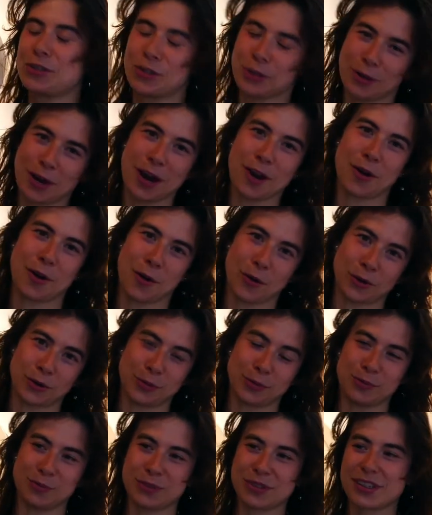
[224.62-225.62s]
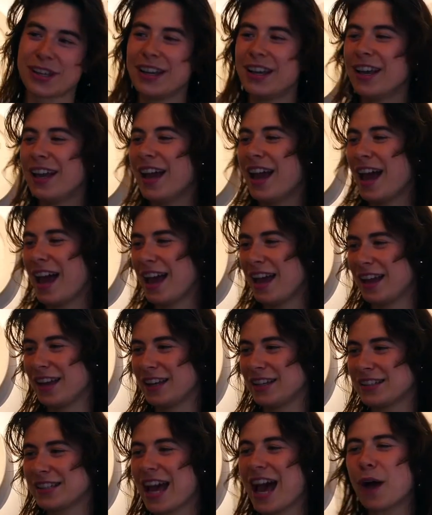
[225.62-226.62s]
to our homes,
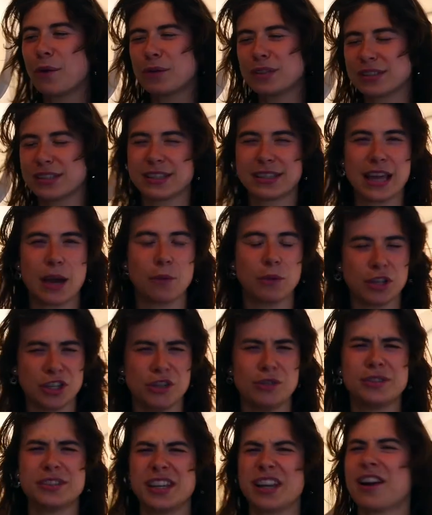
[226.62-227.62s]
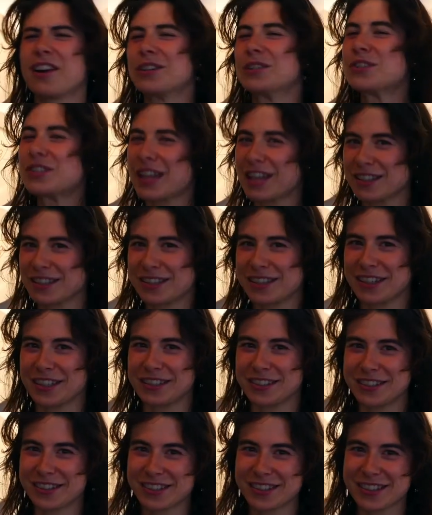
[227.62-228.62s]
and how is it that we're using our
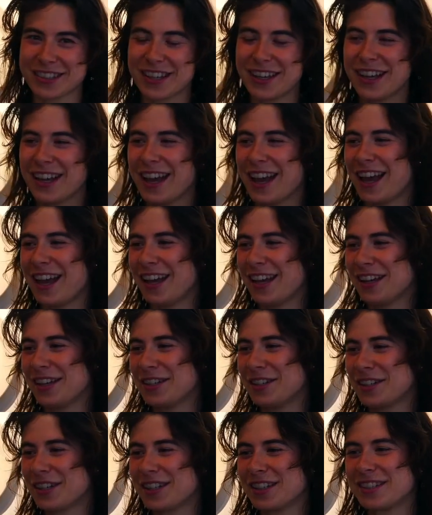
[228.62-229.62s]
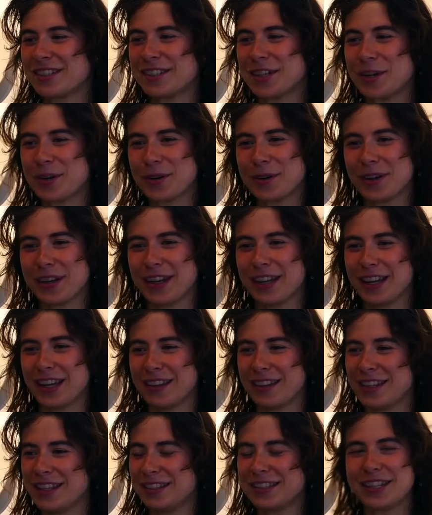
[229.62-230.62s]
senses, and
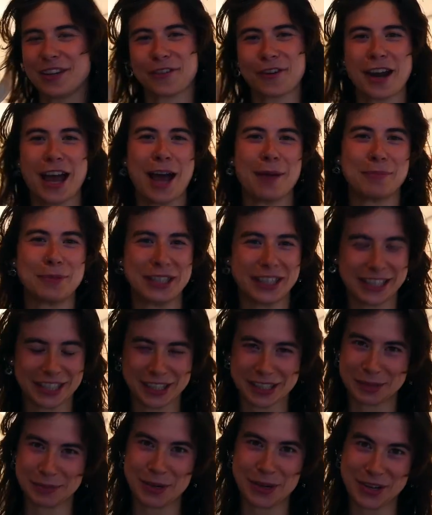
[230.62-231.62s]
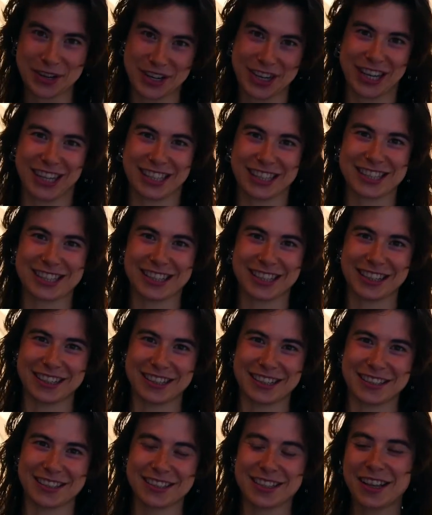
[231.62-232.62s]
considering these different haptic
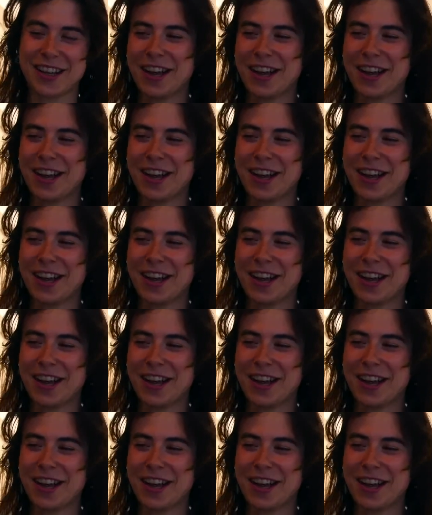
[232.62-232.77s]
experiences